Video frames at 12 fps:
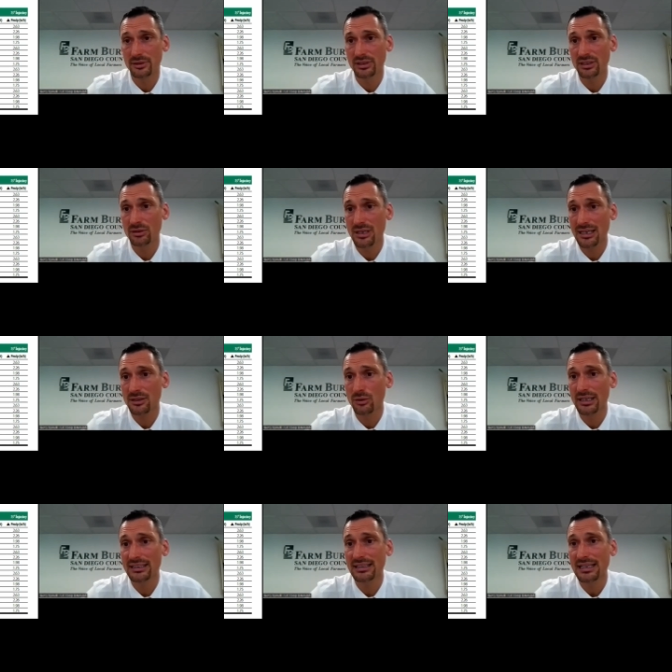you need to
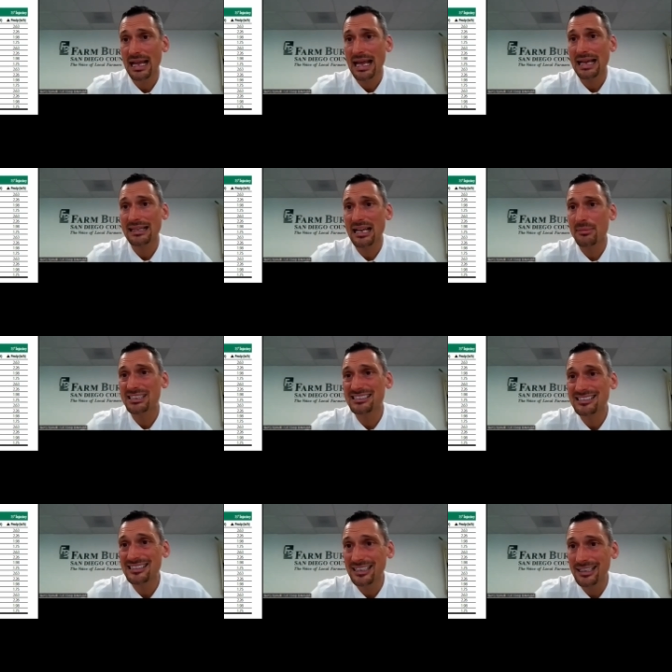calculate it and i'm a
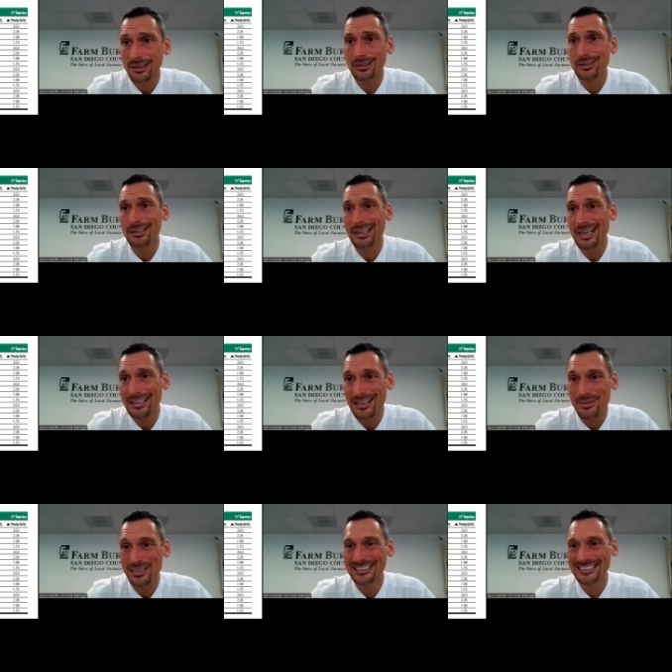stickler again
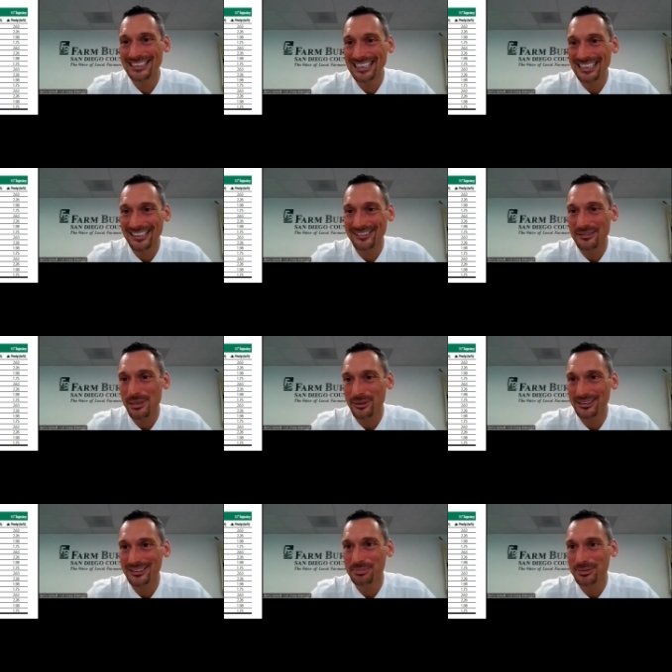i'm a stickler
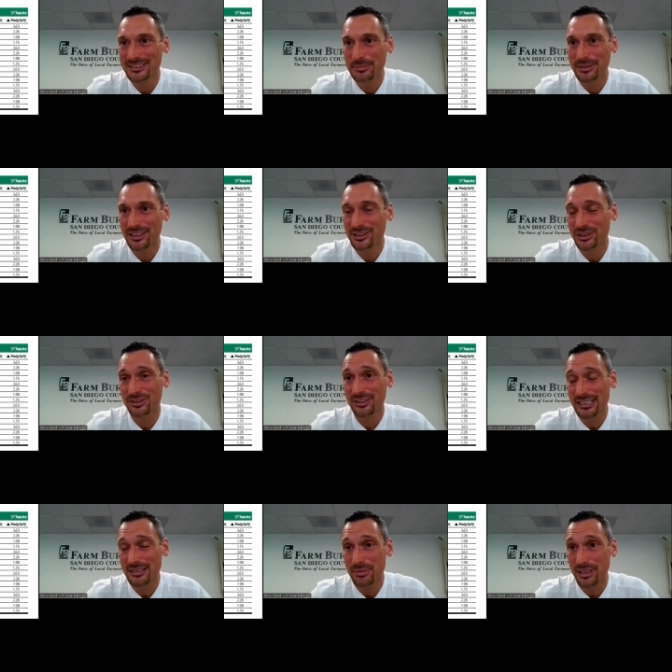about this precipitation
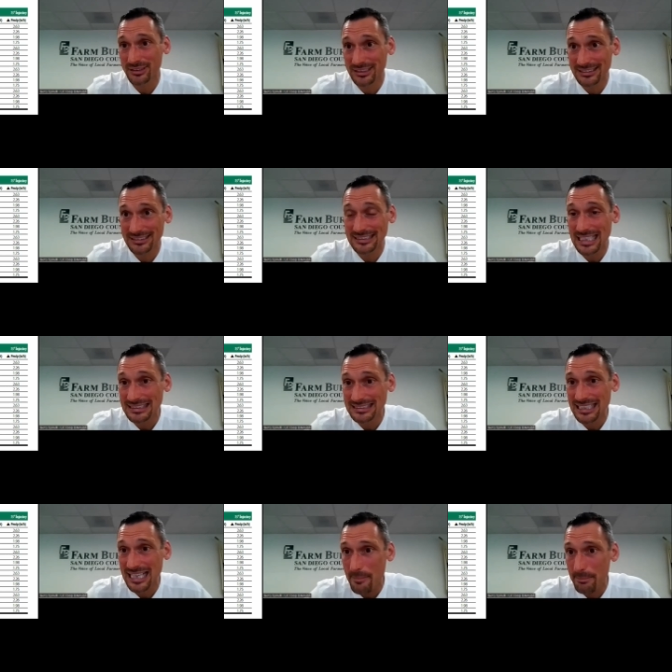rate because it's that
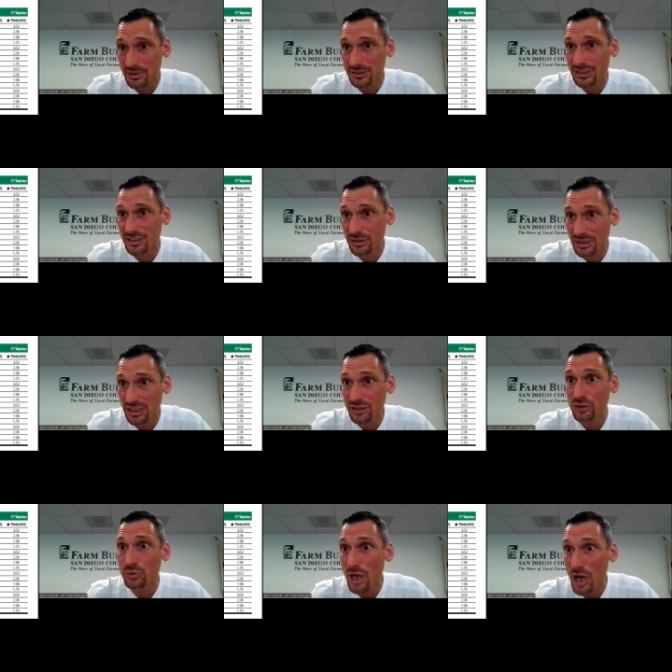number that you need
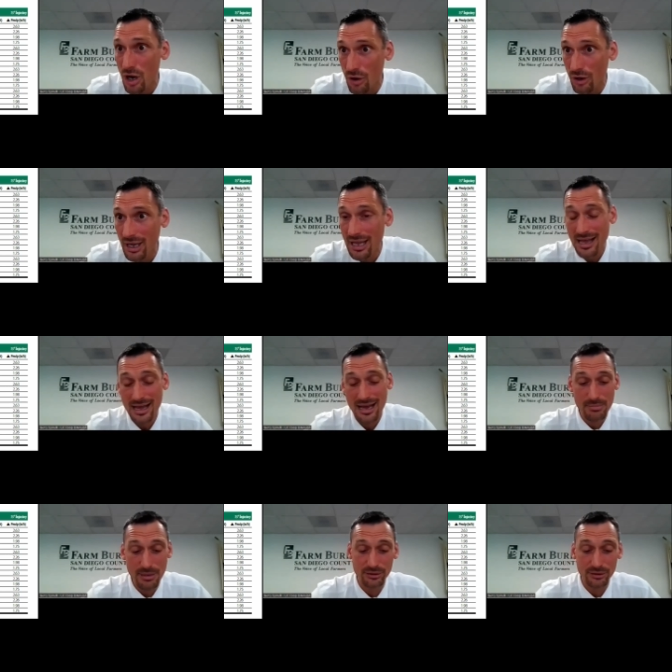to know
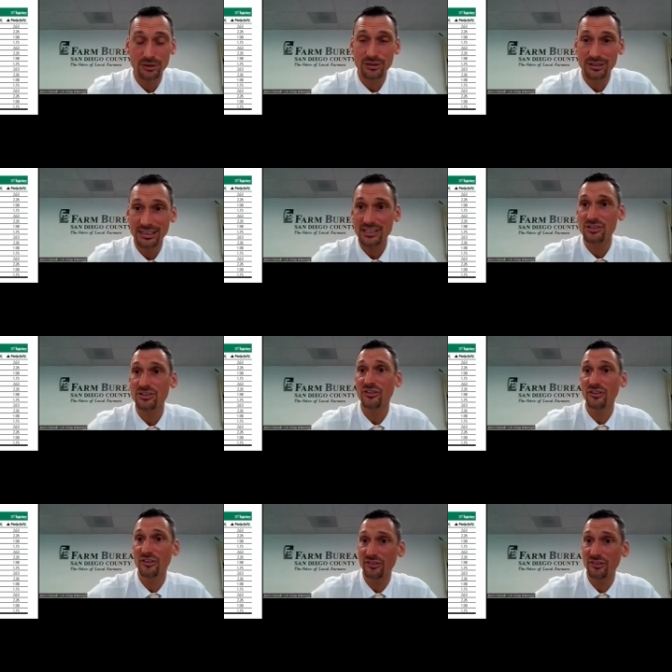about your irrigation
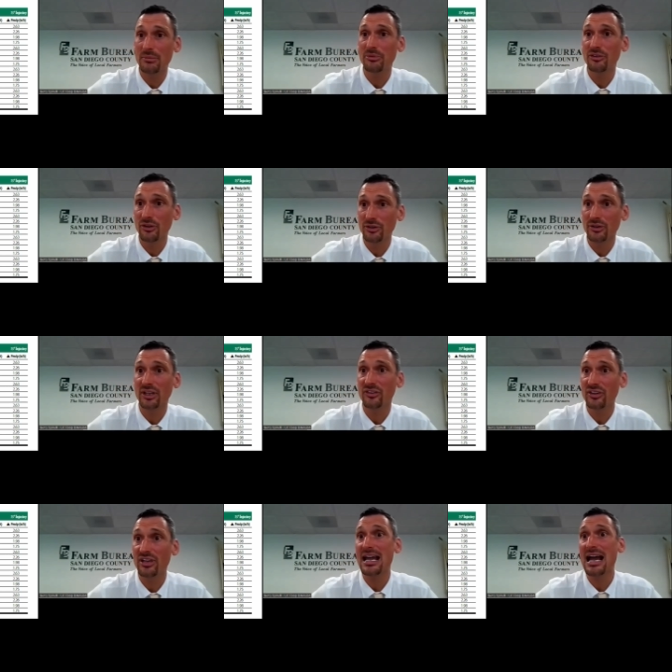system so you can
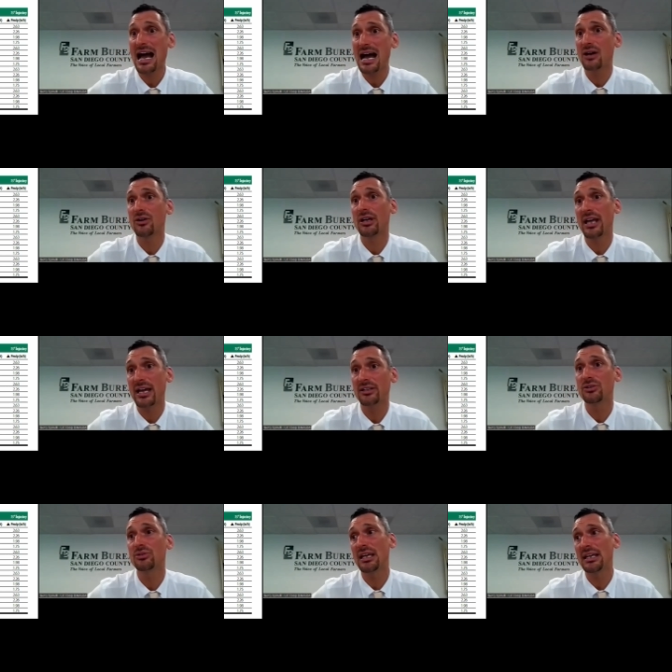say ah
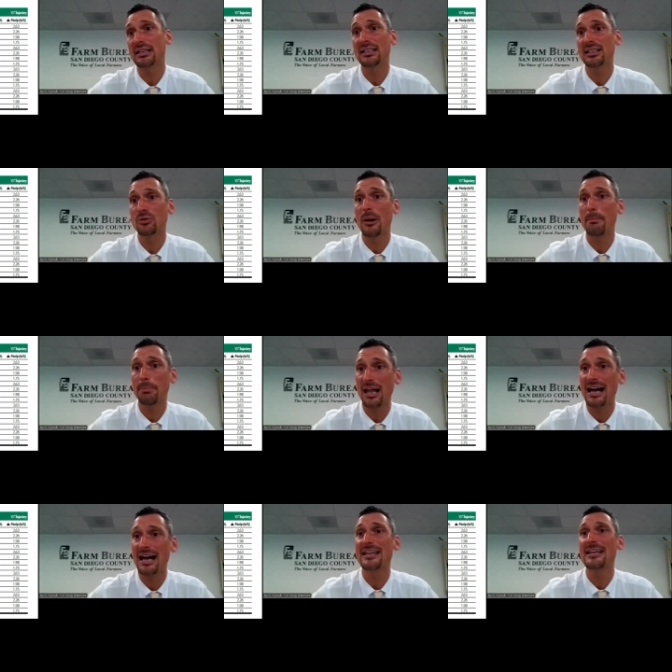okay today i need to
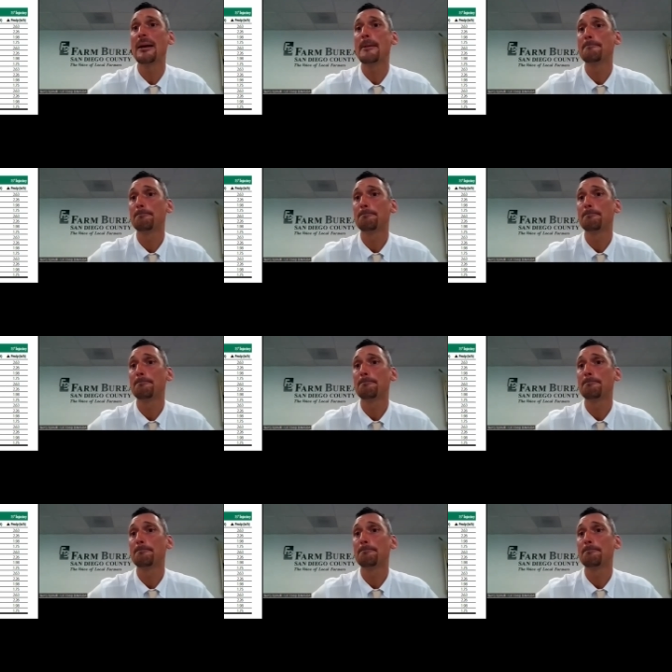apply